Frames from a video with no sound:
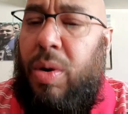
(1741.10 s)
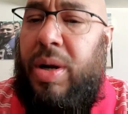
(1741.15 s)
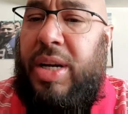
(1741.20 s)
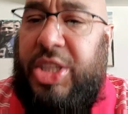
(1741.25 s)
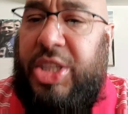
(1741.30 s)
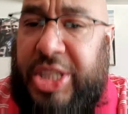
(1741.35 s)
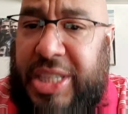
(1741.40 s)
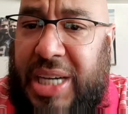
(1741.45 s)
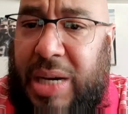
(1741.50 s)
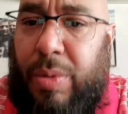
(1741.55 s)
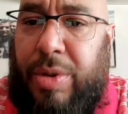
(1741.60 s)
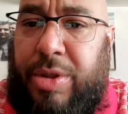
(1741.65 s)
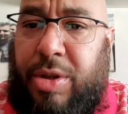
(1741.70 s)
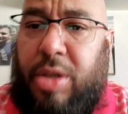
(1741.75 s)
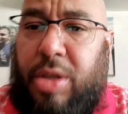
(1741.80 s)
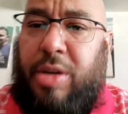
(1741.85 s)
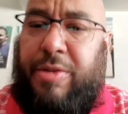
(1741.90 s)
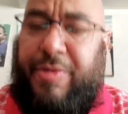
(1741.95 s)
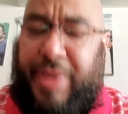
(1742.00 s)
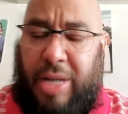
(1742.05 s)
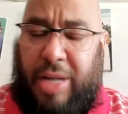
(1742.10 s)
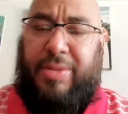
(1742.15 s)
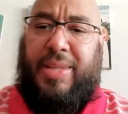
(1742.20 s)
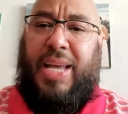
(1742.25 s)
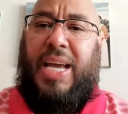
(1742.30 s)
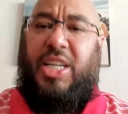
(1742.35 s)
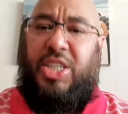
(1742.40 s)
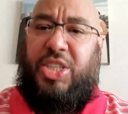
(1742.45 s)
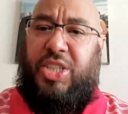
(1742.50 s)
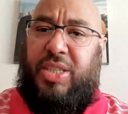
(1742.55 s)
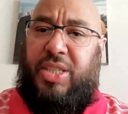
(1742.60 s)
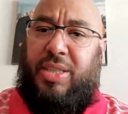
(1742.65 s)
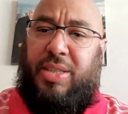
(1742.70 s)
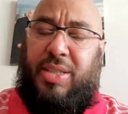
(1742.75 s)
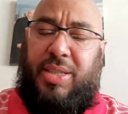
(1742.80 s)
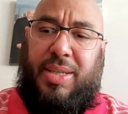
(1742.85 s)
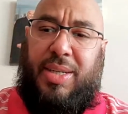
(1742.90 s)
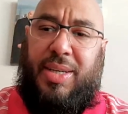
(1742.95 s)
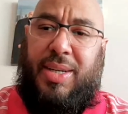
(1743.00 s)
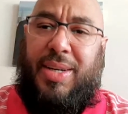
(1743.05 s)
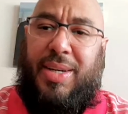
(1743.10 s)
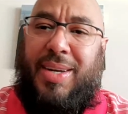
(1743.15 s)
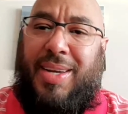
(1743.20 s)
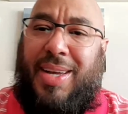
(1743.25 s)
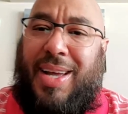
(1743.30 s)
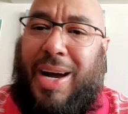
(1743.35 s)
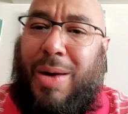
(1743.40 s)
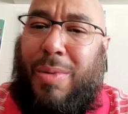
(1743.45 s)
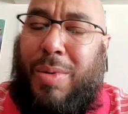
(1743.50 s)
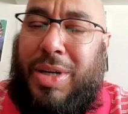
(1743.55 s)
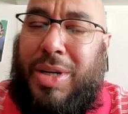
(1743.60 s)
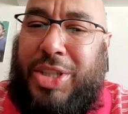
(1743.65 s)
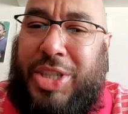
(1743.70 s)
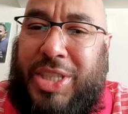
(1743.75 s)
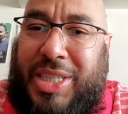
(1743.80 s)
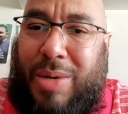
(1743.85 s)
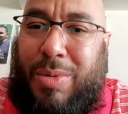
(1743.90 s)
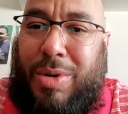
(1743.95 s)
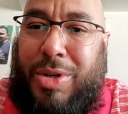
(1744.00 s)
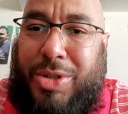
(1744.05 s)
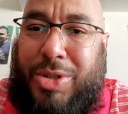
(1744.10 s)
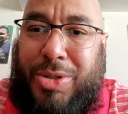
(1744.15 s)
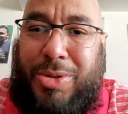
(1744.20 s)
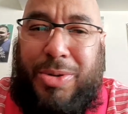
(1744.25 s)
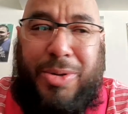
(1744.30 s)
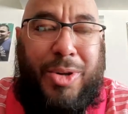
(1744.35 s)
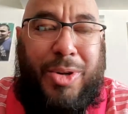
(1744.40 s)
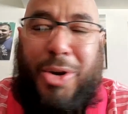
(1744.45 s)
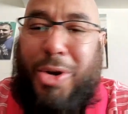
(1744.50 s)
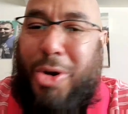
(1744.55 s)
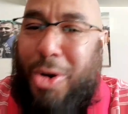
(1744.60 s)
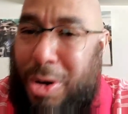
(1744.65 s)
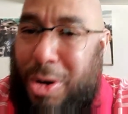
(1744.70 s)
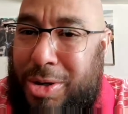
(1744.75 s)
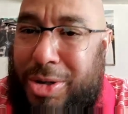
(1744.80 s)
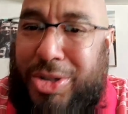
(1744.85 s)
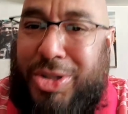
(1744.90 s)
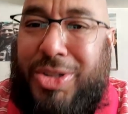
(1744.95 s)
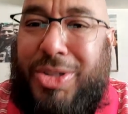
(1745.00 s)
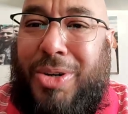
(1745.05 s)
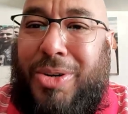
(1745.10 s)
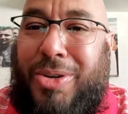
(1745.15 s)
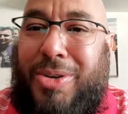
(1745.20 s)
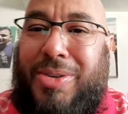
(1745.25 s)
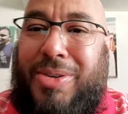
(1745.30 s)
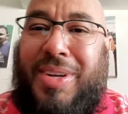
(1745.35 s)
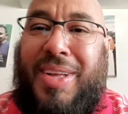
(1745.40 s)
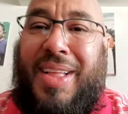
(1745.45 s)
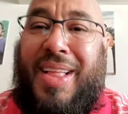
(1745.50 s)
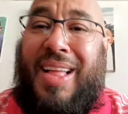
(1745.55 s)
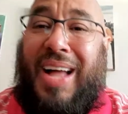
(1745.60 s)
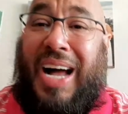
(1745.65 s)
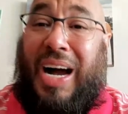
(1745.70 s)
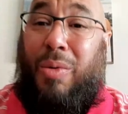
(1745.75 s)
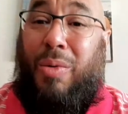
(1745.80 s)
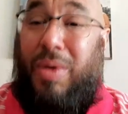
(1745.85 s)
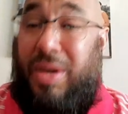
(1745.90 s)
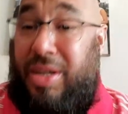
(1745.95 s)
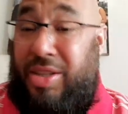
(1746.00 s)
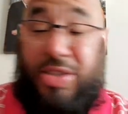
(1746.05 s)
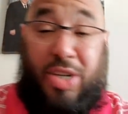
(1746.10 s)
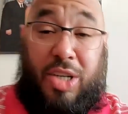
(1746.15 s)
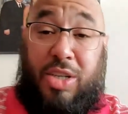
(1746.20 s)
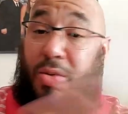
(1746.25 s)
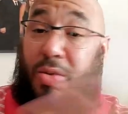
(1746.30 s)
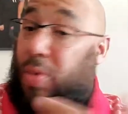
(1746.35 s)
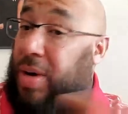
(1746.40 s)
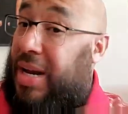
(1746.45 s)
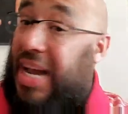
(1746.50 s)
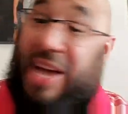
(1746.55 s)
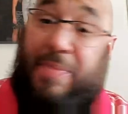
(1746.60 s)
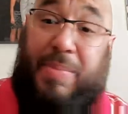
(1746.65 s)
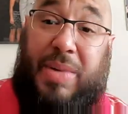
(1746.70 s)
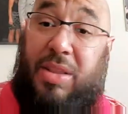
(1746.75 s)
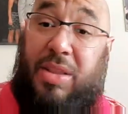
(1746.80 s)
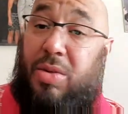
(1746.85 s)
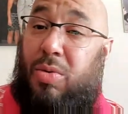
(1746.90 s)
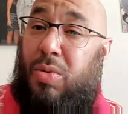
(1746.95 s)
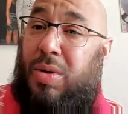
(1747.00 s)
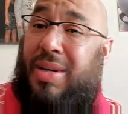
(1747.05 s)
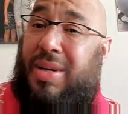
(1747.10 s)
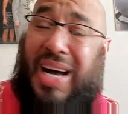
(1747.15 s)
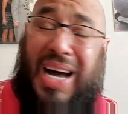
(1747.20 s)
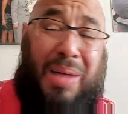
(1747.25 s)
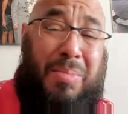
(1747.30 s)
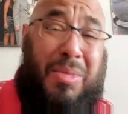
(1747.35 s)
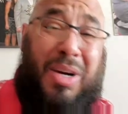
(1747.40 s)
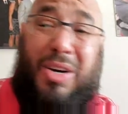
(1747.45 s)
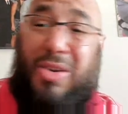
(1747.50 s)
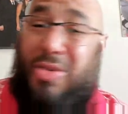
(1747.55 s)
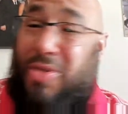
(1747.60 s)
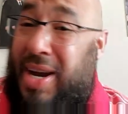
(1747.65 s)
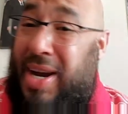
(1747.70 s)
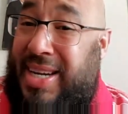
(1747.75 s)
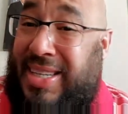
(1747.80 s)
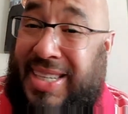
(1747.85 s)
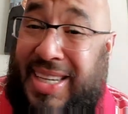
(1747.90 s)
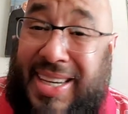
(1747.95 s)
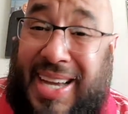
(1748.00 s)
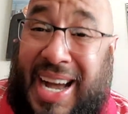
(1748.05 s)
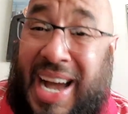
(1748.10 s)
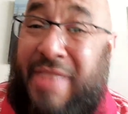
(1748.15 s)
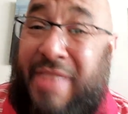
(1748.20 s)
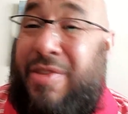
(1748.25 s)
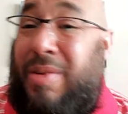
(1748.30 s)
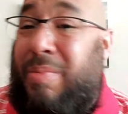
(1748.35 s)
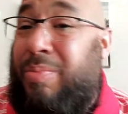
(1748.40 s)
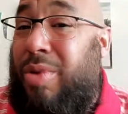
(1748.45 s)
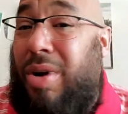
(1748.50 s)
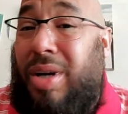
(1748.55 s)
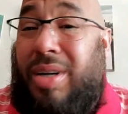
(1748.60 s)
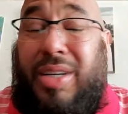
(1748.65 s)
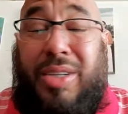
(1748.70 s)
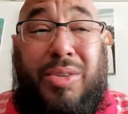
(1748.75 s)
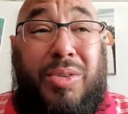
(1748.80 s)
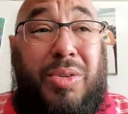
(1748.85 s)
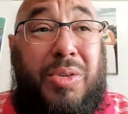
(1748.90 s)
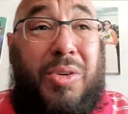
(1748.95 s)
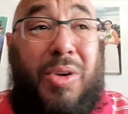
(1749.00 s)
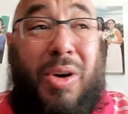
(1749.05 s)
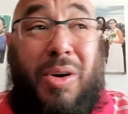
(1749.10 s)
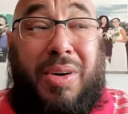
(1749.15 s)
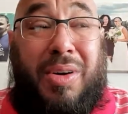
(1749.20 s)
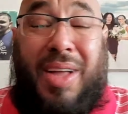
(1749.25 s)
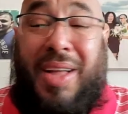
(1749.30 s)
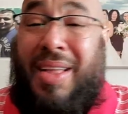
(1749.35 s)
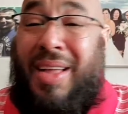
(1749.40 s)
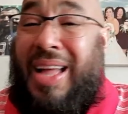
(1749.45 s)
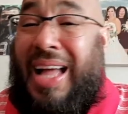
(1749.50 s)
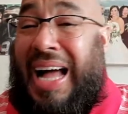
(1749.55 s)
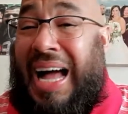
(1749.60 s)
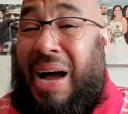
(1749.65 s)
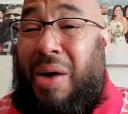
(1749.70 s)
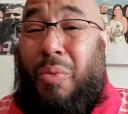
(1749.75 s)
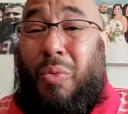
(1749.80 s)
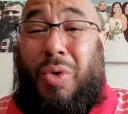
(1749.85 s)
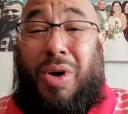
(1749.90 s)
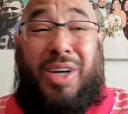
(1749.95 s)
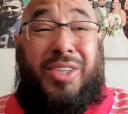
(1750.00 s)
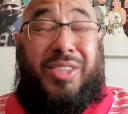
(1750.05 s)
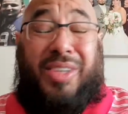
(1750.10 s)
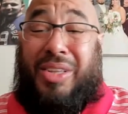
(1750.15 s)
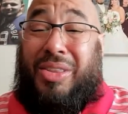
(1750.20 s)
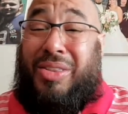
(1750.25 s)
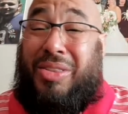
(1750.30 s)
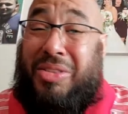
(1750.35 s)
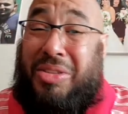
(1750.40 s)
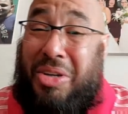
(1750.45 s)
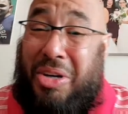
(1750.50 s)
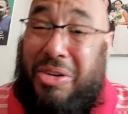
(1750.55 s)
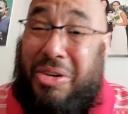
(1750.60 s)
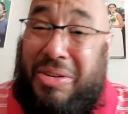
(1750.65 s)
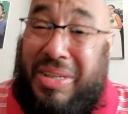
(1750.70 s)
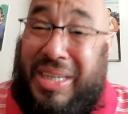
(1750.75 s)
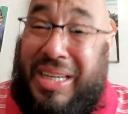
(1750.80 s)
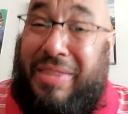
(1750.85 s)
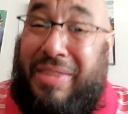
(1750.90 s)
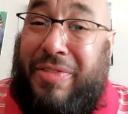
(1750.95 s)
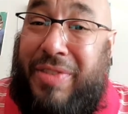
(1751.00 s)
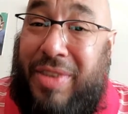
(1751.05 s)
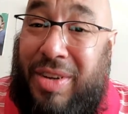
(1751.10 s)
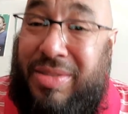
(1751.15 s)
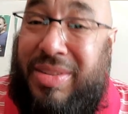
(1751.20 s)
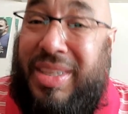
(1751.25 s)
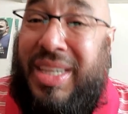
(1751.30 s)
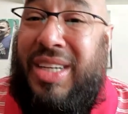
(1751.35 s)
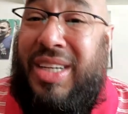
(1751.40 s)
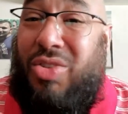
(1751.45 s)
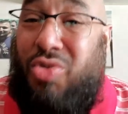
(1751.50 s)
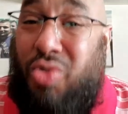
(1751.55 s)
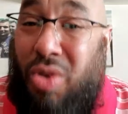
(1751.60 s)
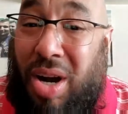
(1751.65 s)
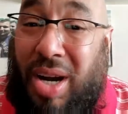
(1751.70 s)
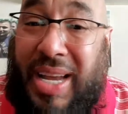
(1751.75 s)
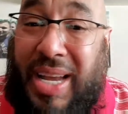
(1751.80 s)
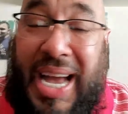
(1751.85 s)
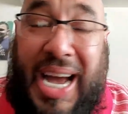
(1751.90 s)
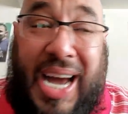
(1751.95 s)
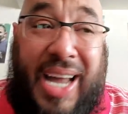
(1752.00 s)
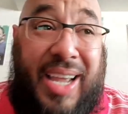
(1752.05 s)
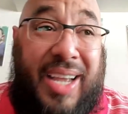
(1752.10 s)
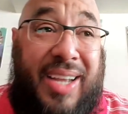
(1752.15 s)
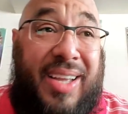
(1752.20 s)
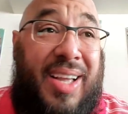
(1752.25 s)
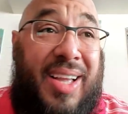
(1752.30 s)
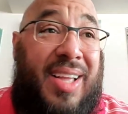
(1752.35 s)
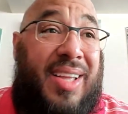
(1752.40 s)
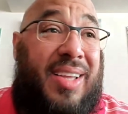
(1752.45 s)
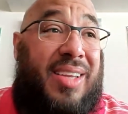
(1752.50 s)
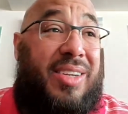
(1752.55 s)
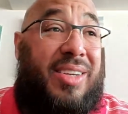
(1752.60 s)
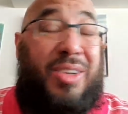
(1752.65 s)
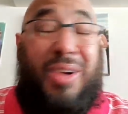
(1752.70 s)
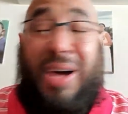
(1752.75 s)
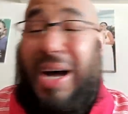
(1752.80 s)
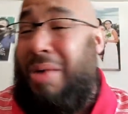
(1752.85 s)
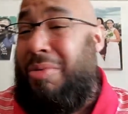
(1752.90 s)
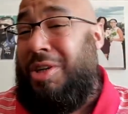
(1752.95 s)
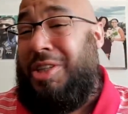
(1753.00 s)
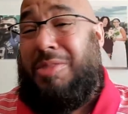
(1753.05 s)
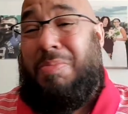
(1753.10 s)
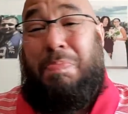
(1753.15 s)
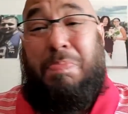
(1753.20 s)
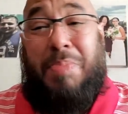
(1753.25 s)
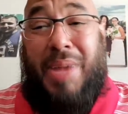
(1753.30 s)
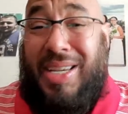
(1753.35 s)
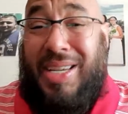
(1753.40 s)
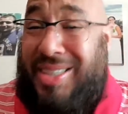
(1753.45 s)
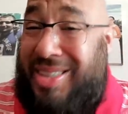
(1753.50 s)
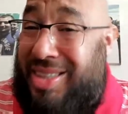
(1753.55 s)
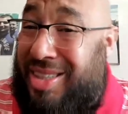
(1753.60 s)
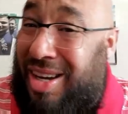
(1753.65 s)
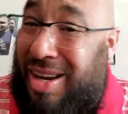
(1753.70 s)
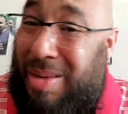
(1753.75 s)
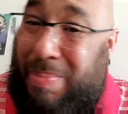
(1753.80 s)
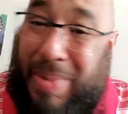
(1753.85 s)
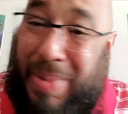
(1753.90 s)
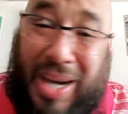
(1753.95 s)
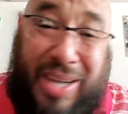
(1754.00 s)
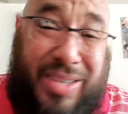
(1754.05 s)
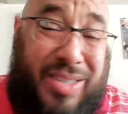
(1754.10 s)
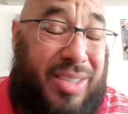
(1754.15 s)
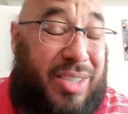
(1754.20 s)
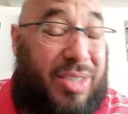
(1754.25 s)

want to share with you the foundation. I want to share with you the cornerstone. I want to tell you what I've been doing. I'm a crazy guy from Brooklyn, New York. I was a dirty, filthy drug addict. You know, I was messed up. I